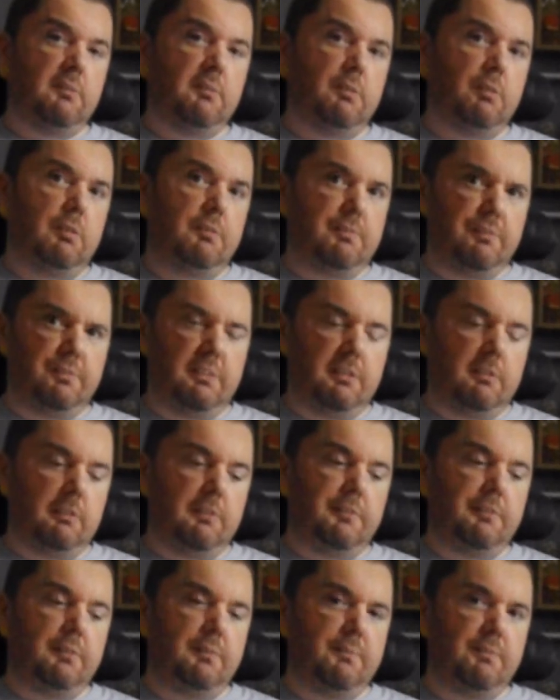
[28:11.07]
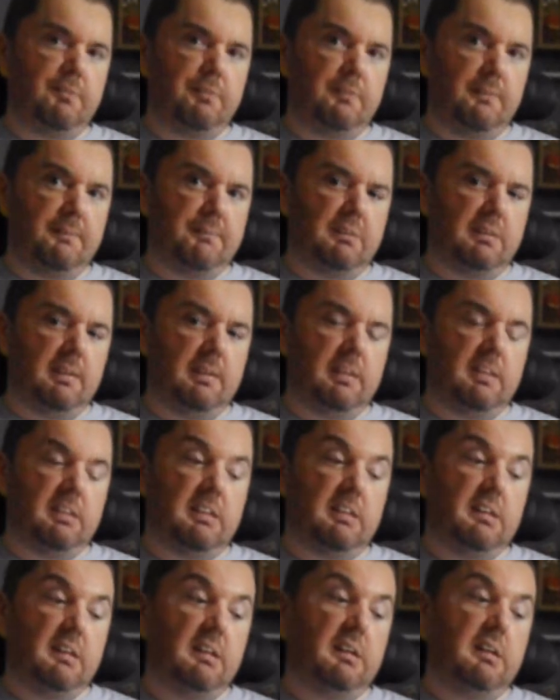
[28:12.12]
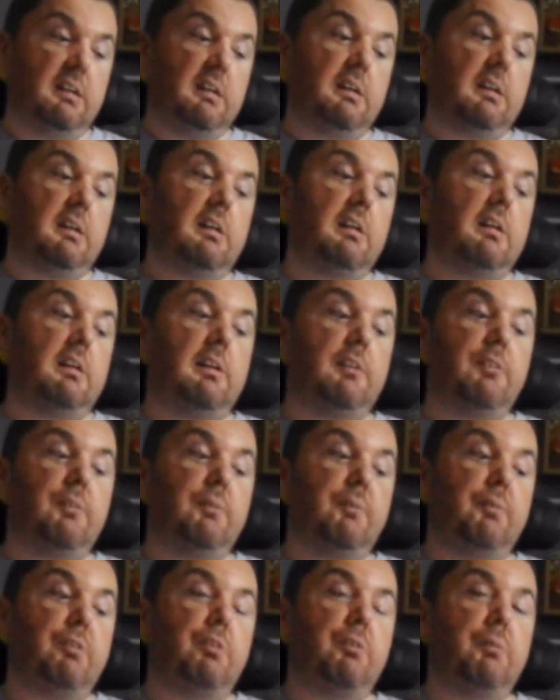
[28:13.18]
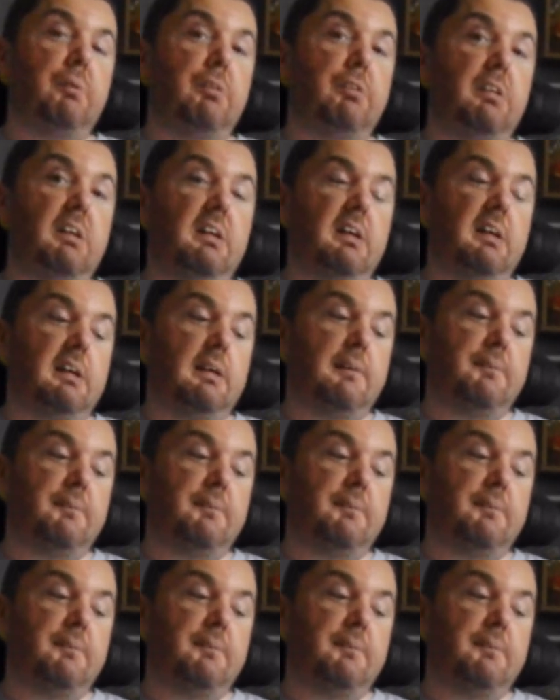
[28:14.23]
novelty item for the month. It's called the Squishy Cat.